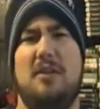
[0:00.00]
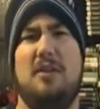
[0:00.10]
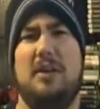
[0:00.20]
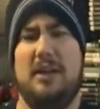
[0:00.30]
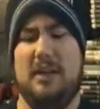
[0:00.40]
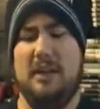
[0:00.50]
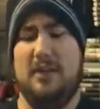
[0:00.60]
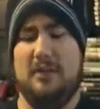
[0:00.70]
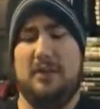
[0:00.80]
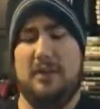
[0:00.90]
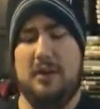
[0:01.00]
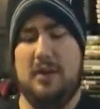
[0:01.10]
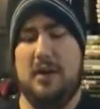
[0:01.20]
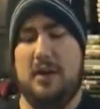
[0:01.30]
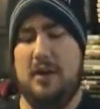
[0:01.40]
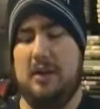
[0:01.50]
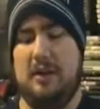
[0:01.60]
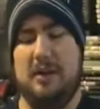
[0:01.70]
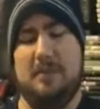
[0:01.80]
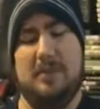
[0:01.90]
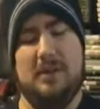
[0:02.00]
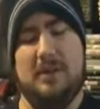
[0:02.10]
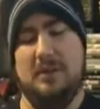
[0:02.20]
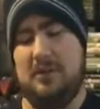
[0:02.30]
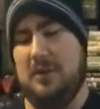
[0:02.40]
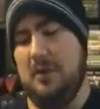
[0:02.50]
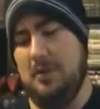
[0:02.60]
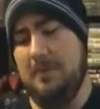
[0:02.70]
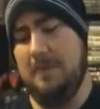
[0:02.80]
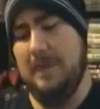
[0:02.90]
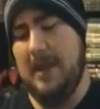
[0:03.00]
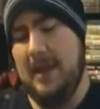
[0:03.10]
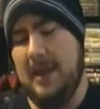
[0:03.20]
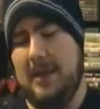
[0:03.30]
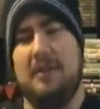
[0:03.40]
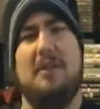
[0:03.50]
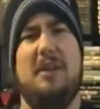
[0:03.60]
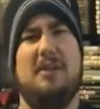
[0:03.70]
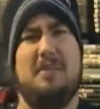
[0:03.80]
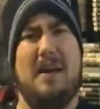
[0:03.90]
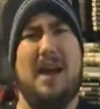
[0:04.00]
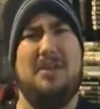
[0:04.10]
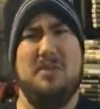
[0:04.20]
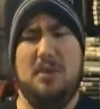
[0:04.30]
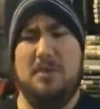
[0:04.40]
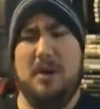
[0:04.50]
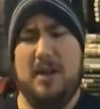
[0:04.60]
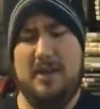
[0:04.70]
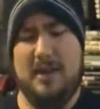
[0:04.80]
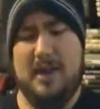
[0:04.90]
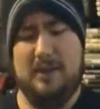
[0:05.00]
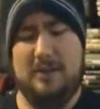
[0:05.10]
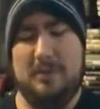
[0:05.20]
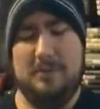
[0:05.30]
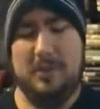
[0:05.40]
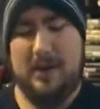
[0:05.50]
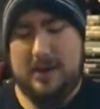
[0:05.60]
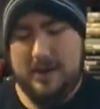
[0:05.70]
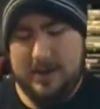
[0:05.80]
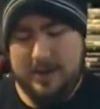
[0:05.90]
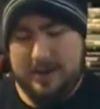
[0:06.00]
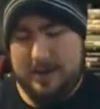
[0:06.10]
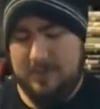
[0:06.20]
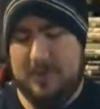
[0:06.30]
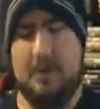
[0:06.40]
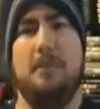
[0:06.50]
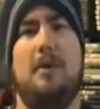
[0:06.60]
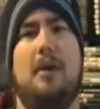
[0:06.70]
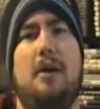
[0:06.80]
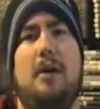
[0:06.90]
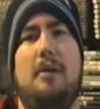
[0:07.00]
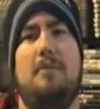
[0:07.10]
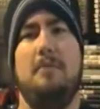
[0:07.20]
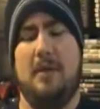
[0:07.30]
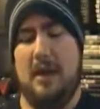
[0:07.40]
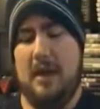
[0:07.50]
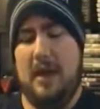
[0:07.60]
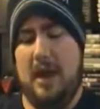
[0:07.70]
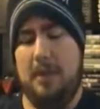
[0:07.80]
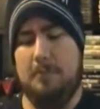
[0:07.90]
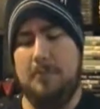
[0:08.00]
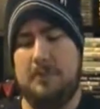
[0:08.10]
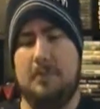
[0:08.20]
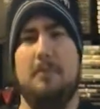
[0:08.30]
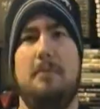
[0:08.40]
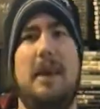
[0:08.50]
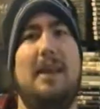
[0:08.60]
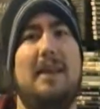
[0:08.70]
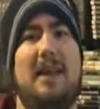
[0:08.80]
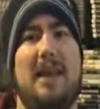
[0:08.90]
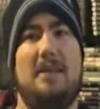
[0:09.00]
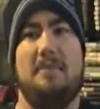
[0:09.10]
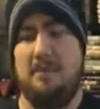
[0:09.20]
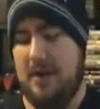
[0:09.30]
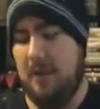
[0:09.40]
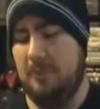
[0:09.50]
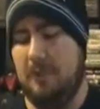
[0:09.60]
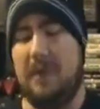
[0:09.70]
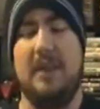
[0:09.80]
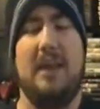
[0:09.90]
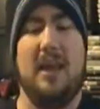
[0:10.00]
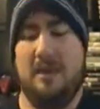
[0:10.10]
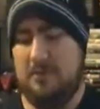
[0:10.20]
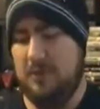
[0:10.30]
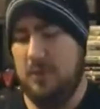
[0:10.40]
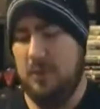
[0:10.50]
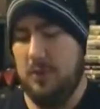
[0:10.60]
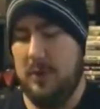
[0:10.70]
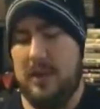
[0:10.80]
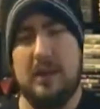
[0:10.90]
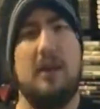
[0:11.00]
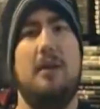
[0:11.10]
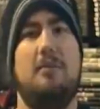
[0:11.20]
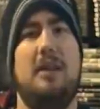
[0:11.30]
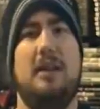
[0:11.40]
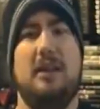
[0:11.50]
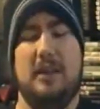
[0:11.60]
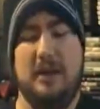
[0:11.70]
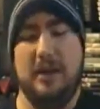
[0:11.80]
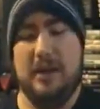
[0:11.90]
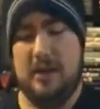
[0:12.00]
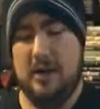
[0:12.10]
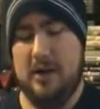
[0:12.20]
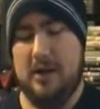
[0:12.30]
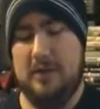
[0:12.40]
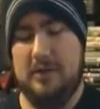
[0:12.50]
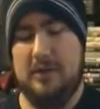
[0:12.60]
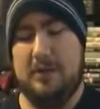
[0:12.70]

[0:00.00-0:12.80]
ridiculous. But there's there's a backstory behind that. It seems like GameStop helped make the game, helped fund the game, so they ended up getting the